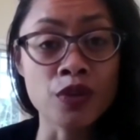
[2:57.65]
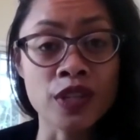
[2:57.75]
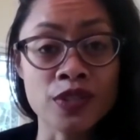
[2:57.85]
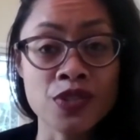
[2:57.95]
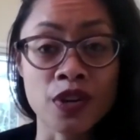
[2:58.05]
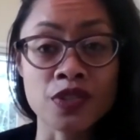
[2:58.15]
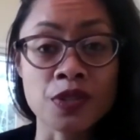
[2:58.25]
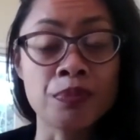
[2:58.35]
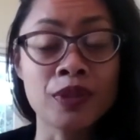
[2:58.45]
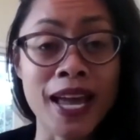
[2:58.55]
you can start
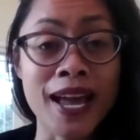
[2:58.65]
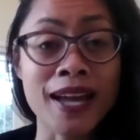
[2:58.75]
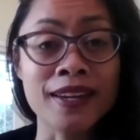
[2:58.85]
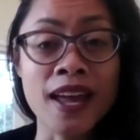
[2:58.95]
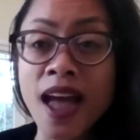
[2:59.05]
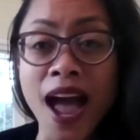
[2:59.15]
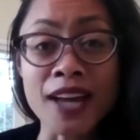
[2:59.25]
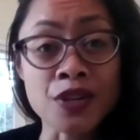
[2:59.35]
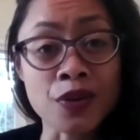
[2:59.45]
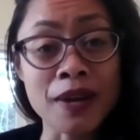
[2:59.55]
to plan
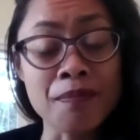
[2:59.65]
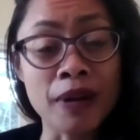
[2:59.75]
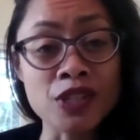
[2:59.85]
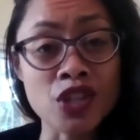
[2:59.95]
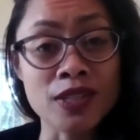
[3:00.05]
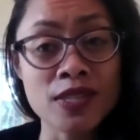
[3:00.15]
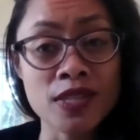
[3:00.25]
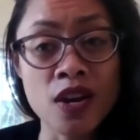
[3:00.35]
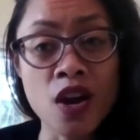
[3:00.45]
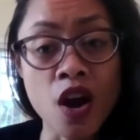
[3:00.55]
and create budgets